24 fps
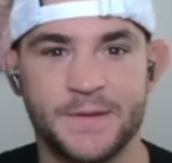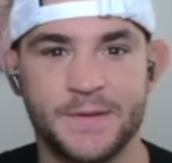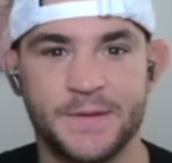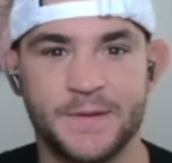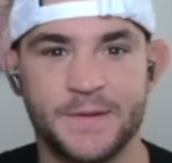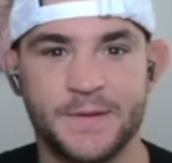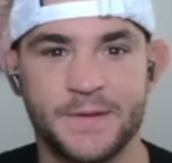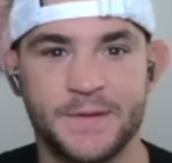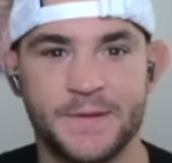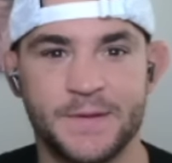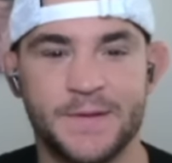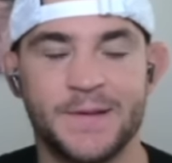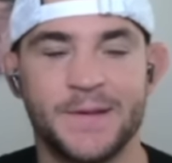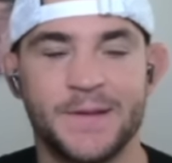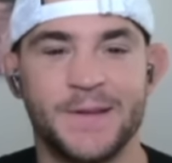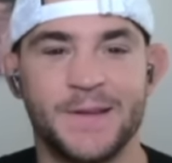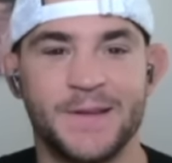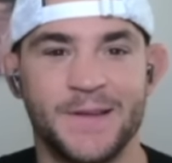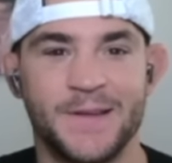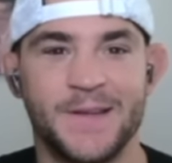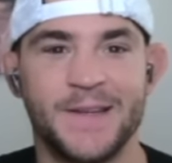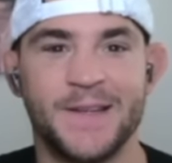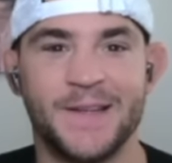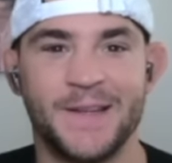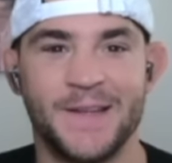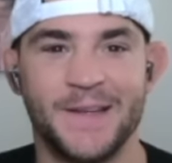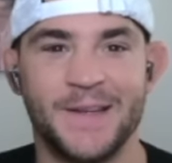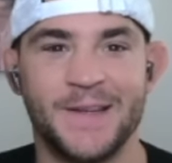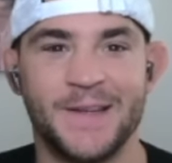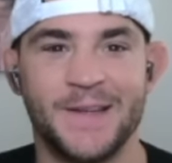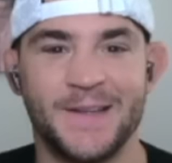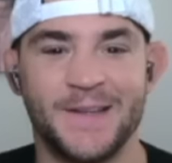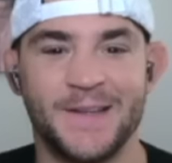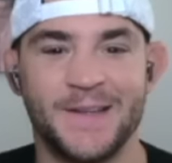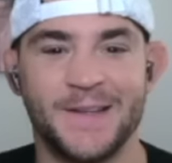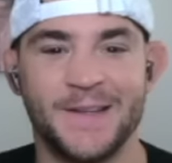
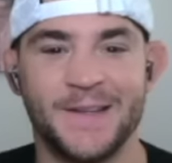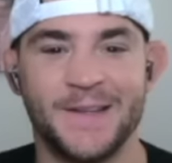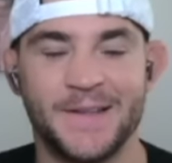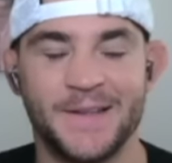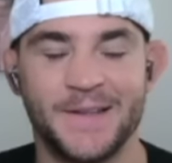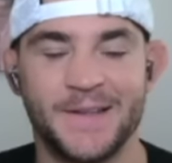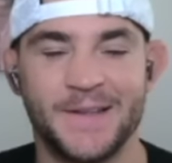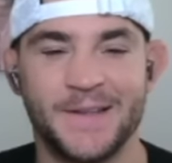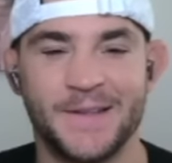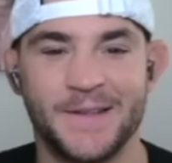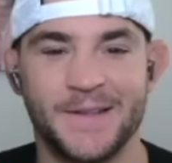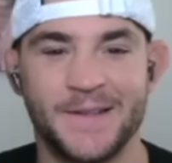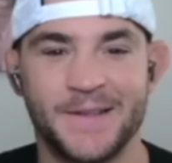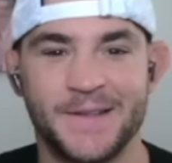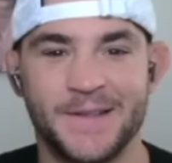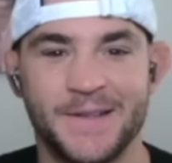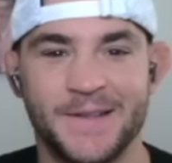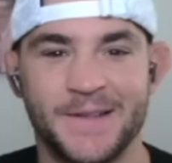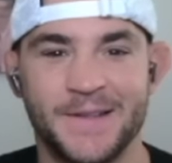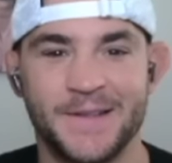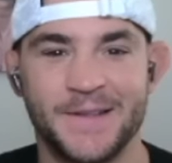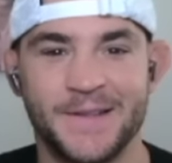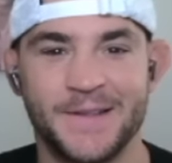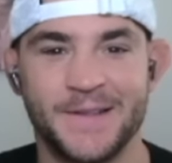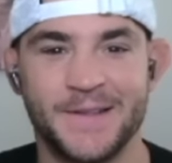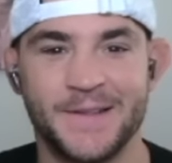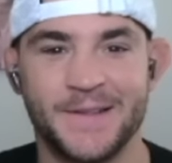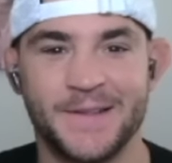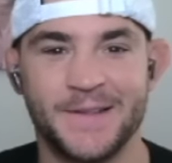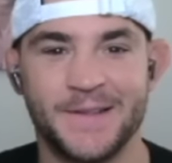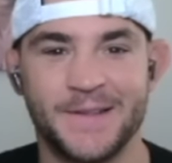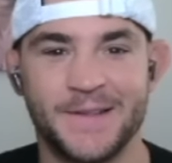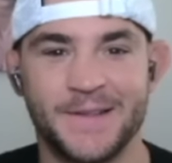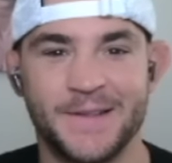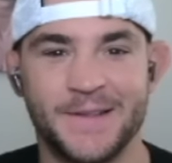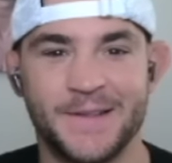
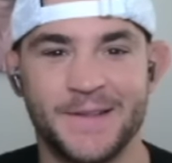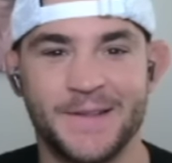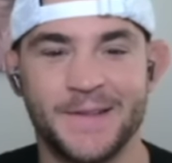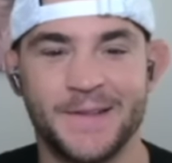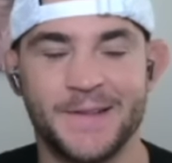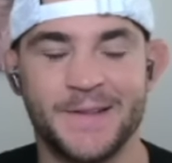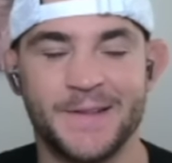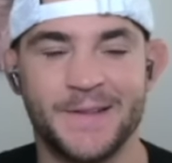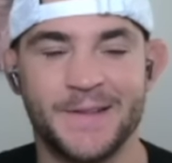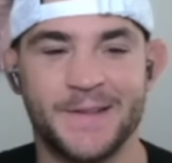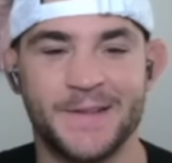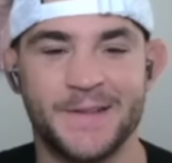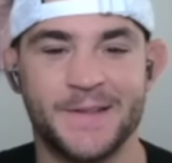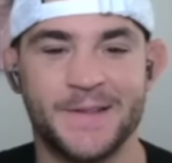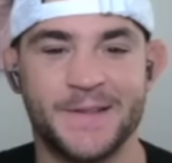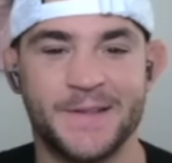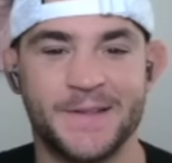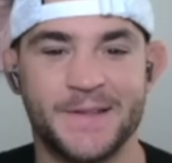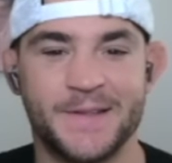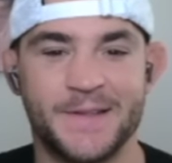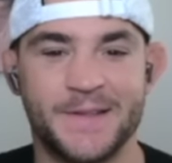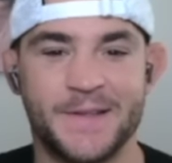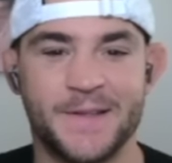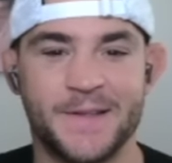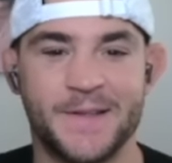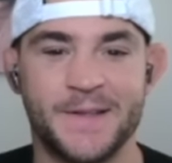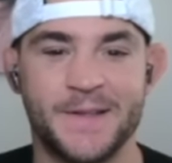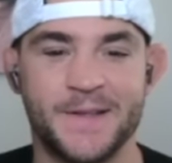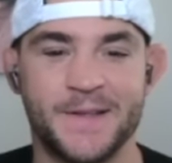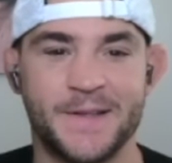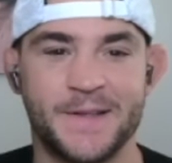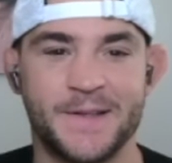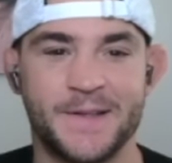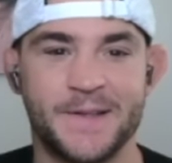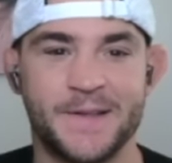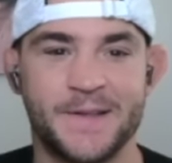
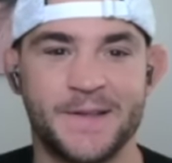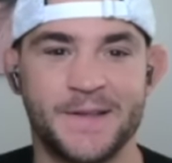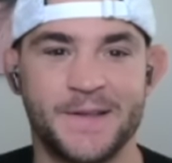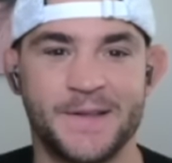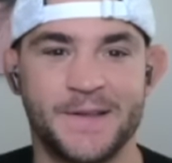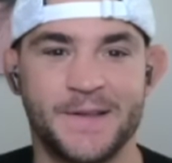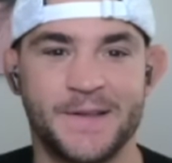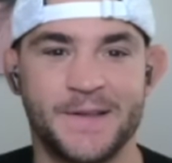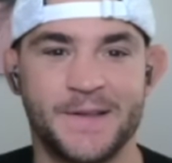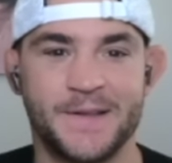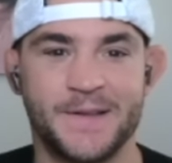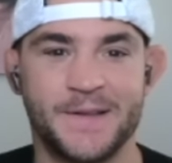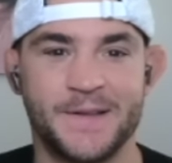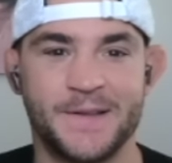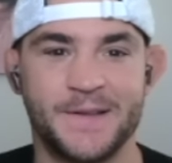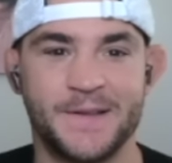This person isn't speaking.